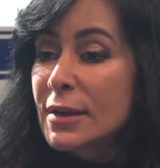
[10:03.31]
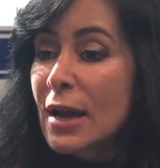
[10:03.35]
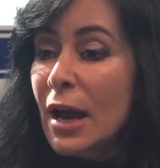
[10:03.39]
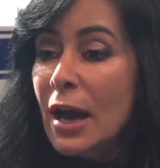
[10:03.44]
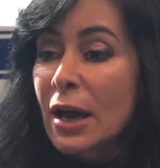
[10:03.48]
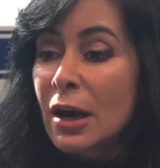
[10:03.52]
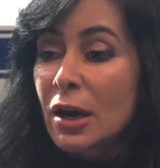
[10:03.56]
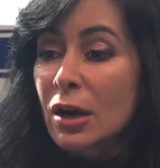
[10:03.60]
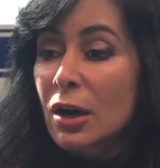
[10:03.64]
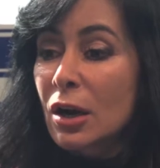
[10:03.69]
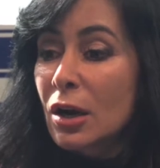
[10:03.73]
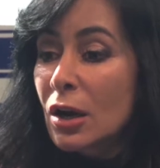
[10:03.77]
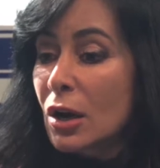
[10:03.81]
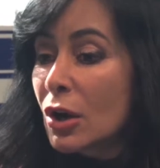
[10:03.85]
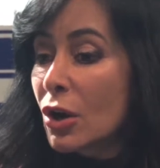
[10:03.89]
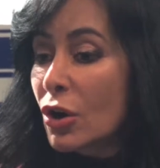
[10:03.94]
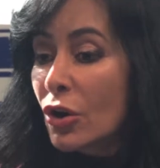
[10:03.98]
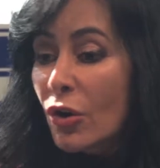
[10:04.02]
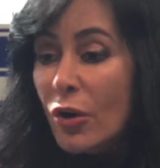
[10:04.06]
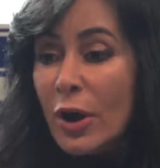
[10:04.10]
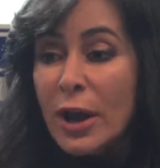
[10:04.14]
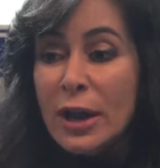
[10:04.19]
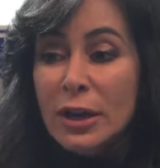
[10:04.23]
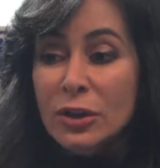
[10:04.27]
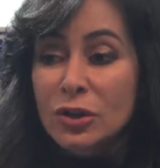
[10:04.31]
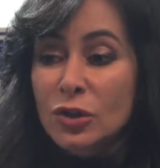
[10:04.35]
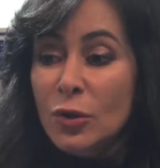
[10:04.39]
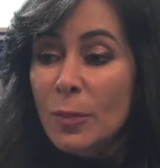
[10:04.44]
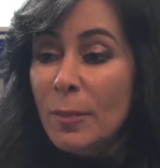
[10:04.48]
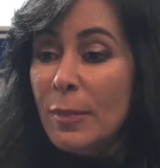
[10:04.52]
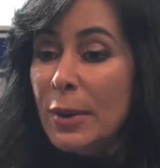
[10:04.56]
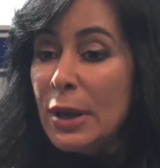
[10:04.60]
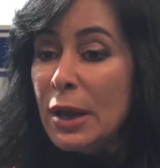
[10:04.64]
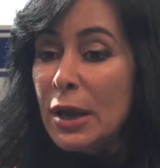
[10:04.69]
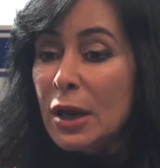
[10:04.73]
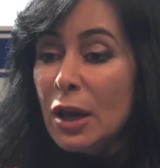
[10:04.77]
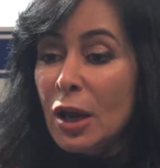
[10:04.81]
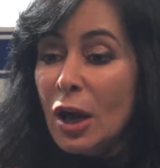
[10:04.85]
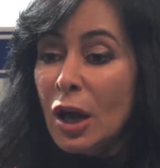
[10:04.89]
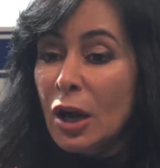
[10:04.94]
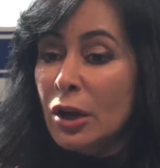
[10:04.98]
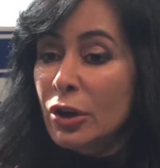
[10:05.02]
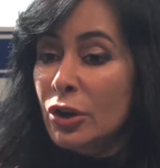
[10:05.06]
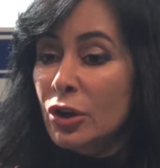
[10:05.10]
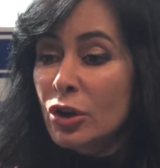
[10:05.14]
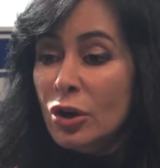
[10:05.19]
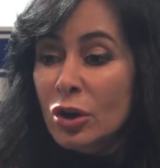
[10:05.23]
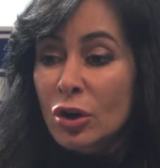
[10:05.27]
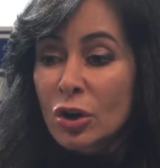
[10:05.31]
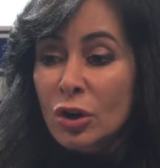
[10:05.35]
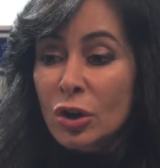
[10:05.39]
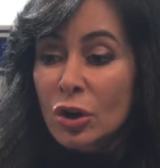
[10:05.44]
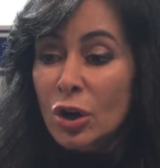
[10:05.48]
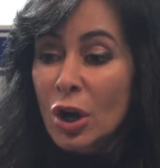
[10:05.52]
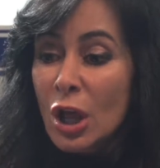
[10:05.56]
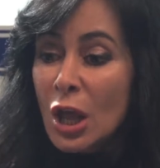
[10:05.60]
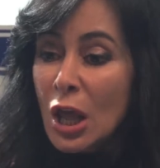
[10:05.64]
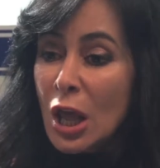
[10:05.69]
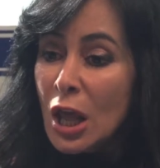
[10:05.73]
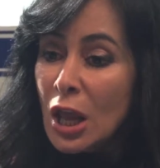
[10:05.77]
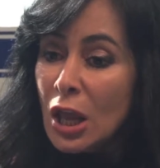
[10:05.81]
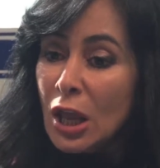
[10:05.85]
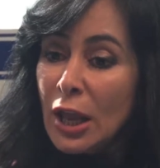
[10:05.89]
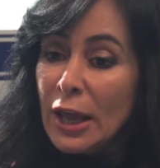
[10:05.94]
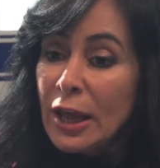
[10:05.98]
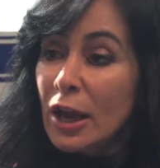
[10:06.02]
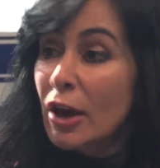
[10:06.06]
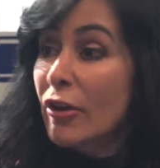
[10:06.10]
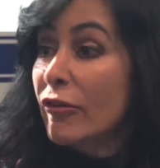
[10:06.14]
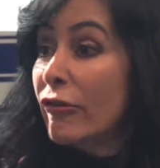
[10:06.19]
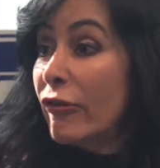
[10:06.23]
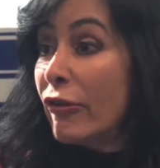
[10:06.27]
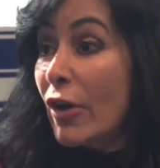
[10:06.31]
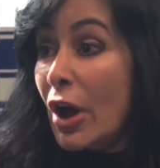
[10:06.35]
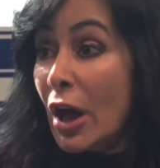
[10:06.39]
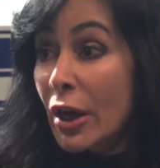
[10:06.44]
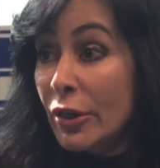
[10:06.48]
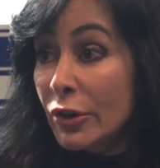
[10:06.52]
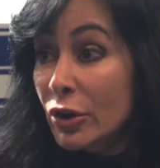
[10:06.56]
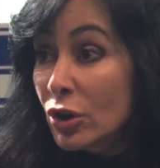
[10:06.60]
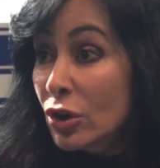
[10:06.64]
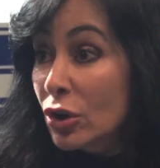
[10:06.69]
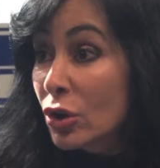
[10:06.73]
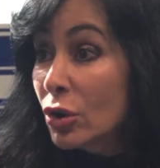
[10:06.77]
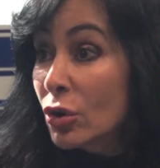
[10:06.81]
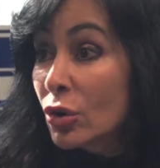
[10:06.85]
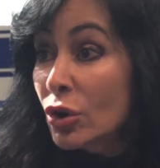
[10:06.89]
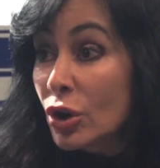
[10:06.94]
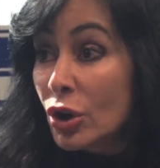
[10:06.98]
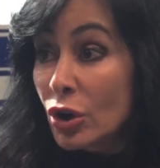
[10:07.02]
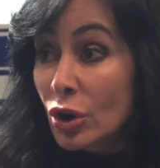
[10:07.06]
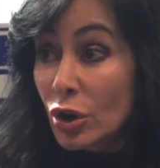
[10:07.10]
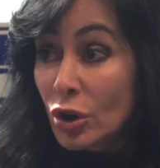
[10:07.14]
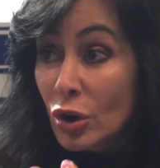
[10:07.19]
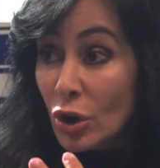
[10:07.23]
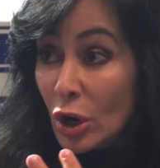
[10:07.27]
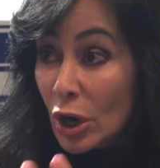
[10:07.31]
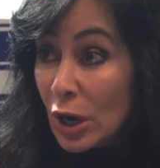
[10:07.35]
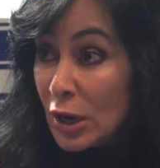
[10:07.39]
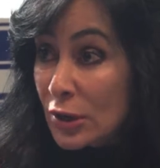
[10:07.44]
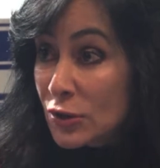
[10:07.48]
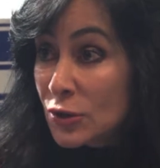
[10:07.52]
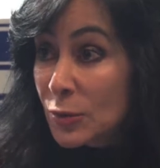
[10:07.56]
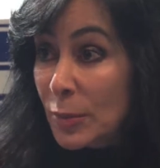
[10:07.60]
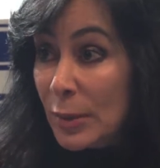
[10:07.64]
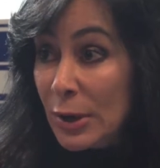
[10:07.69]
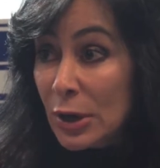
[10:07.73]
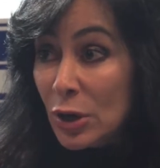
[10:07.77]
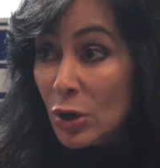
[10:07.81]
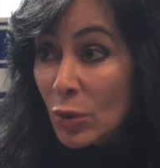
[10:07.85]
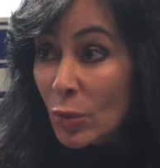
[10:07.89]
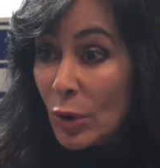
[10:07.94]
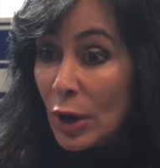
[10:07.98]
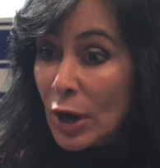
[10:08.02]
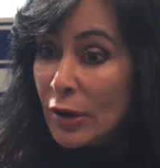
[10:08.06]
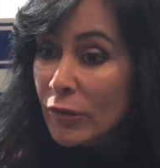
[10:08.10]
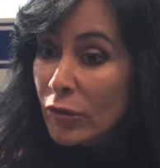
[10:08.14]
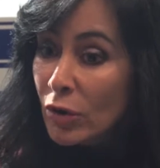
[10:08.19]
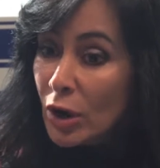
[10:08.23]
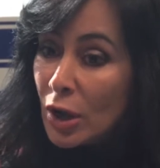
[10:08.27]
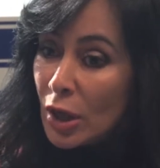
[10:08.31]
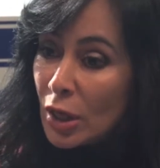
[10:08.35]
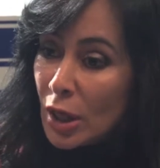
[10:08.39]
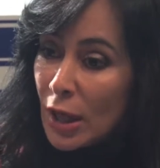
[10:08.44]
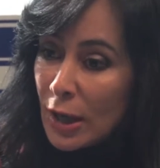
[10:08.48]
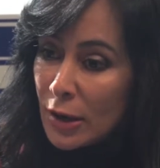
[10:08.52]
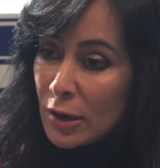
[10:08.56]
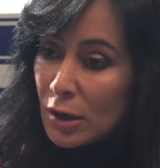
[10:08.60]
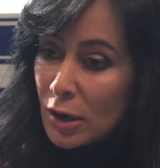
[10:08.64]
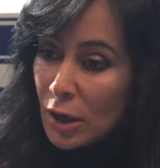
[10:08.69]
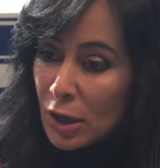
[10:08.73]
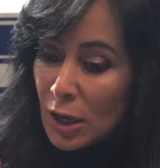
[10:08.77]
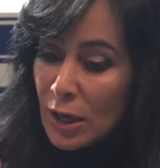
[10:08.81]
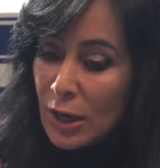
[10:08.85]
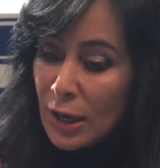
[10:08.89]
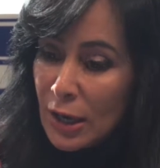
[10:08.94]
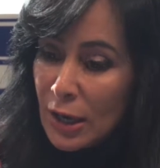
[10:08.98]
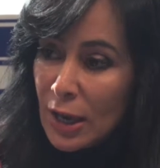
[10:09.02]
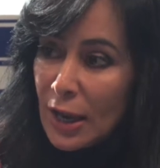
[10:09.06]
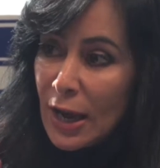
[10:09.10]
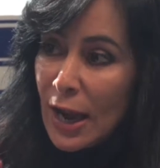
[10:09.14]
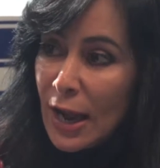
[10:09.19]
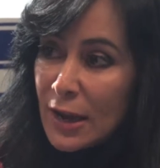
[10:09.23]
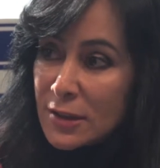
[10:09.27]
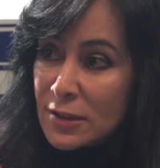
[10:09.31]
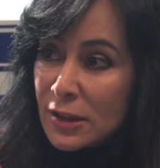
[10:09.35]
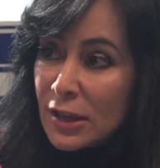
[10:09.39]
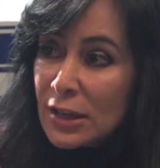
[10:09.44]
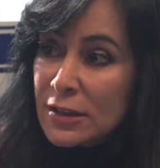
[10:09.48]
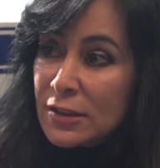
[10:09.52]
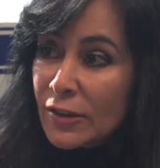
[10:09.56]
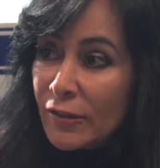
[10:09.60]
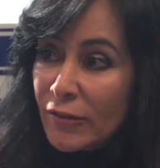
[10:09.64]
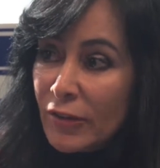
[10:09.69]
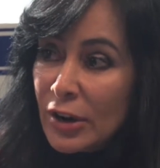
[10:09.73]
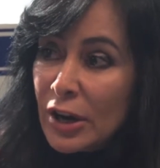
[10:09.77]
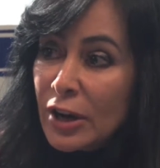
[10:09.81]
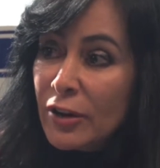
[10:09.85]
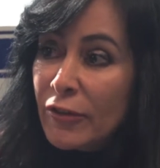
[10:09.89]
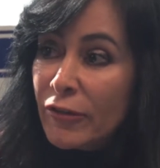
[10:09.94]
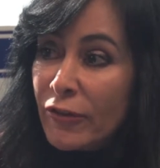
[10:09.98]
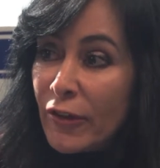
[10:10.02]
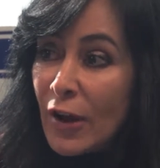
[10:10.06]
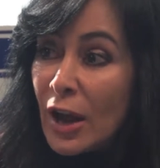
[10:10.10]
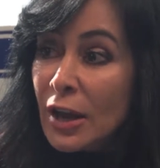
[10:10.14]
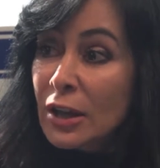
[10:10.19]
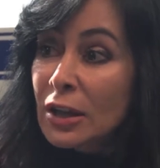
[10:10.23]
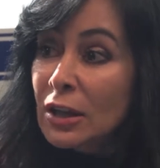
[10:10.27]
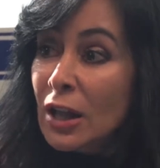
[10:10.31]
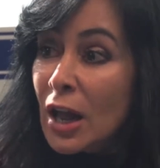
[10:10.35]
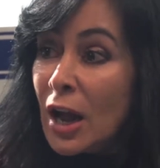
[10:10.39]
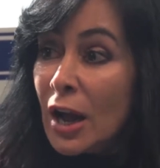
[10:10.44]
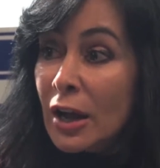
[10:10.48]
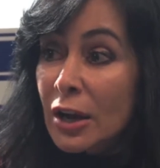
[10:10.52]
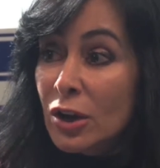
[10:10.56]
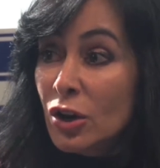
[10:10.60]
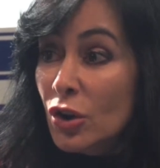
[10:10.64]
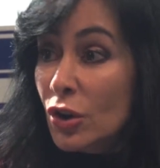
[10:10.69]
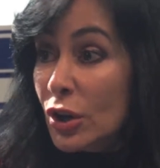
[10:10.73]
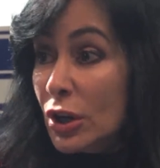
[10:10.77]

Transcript: not great to be under like a father or mm-hmm. your husband or whatever, that it's a very fine line. You